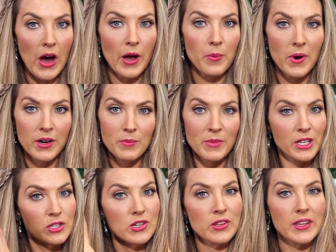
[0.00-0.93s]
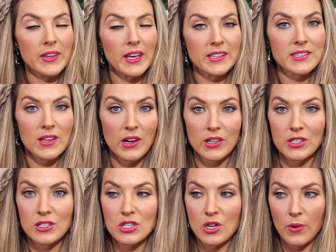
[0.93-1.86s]
I want to make sure that that's not
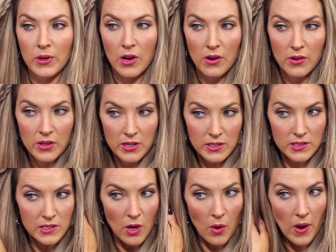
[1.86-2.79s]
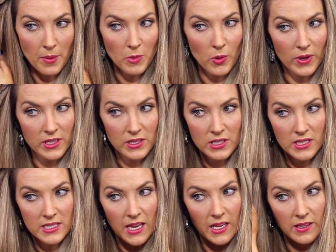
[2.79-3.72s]
going to show at all. So I'm going
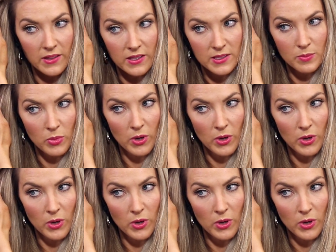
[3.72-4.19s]
to take this